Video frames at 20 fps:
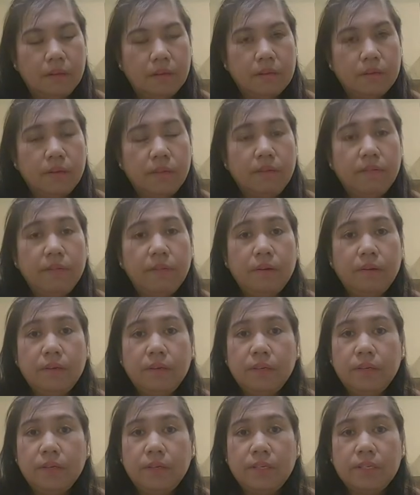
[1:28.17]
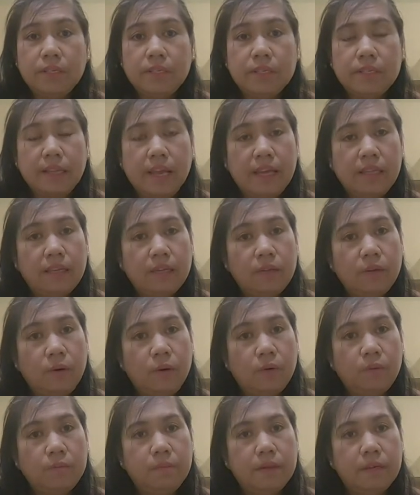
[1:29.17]
So even though that you're just stayed at
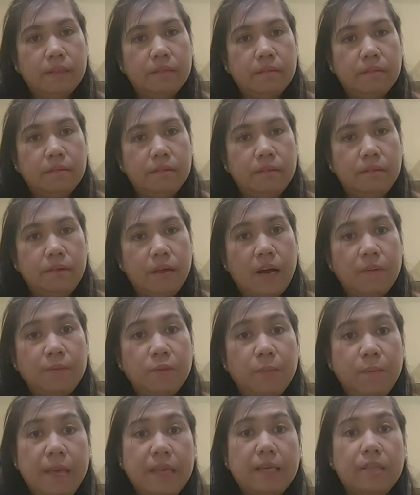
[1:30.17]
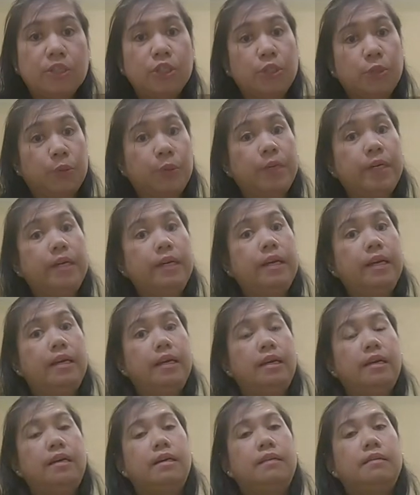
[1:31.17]
home, but you have to make it sure
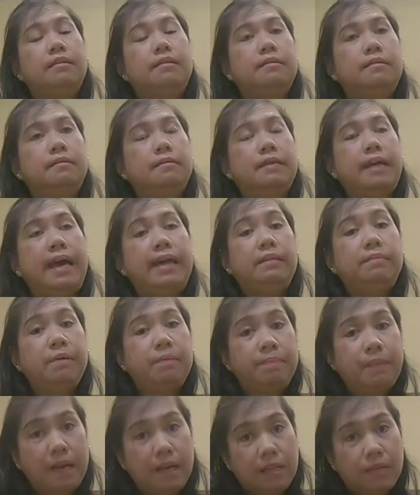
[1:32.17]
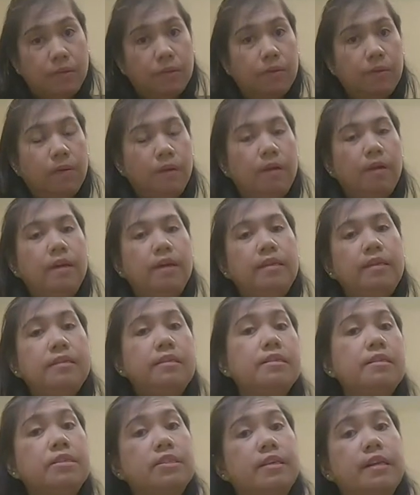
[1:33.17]
na kahit papaano,
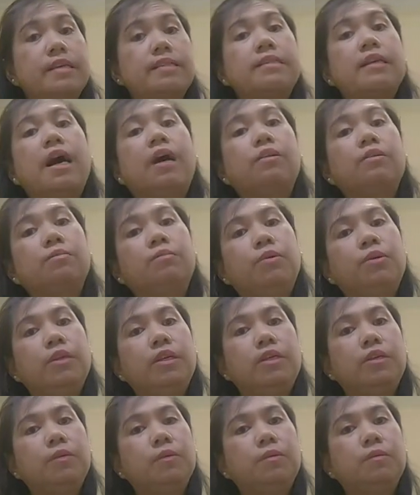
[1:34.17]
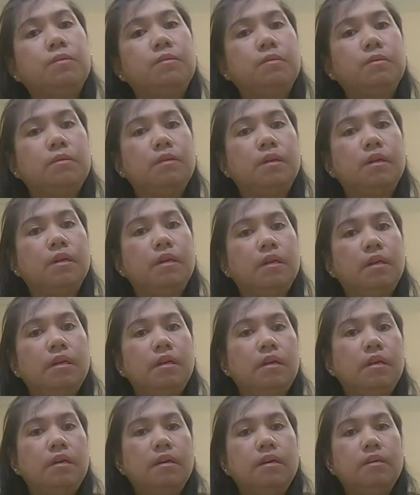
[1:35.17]
nasa stress out mo rin yung
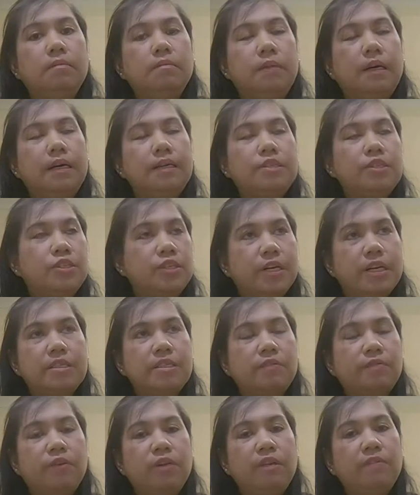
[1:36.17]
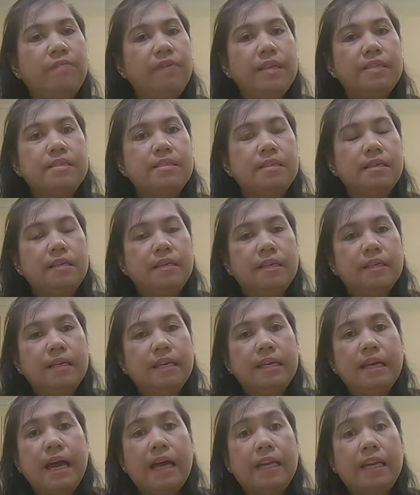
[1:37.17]
mga stressful events na
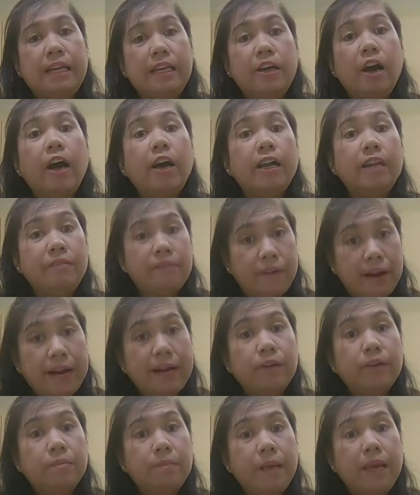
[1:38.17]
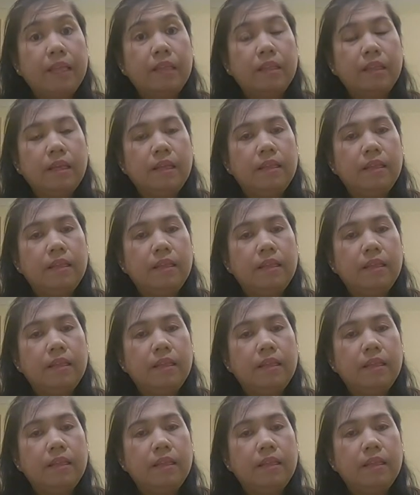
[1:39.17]
nangyayari in our environment.